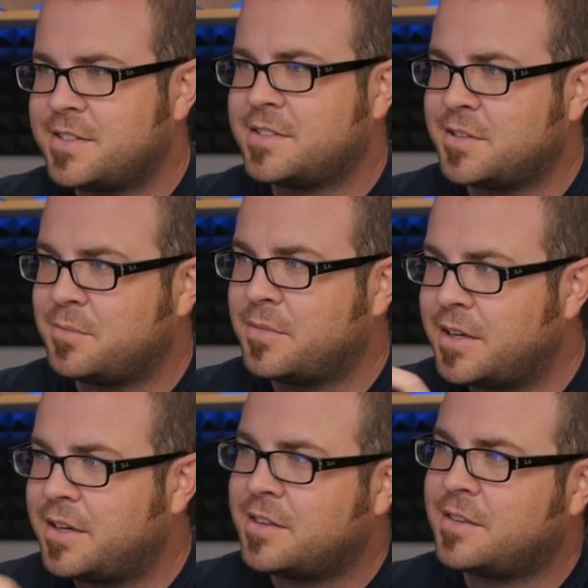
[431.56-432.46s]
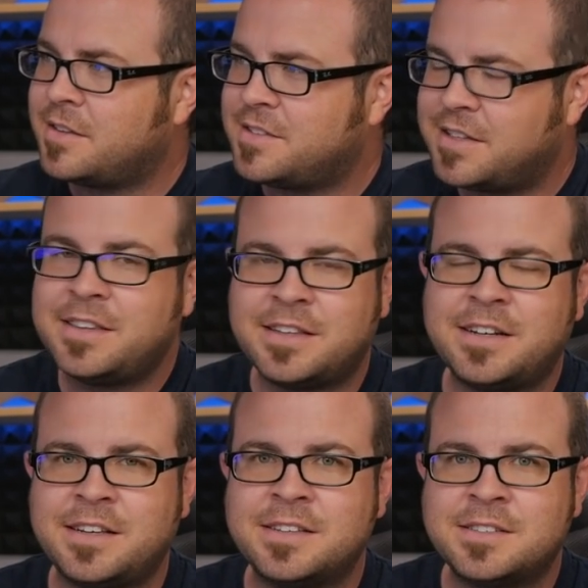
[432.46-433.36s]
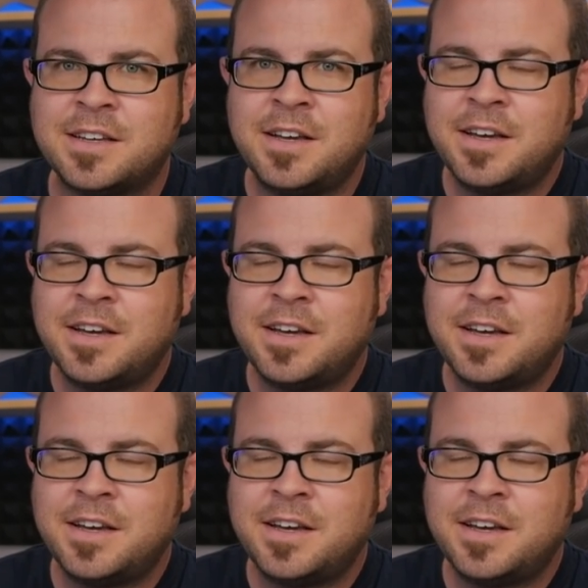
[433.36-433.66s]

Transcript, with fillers: system in the state that it is,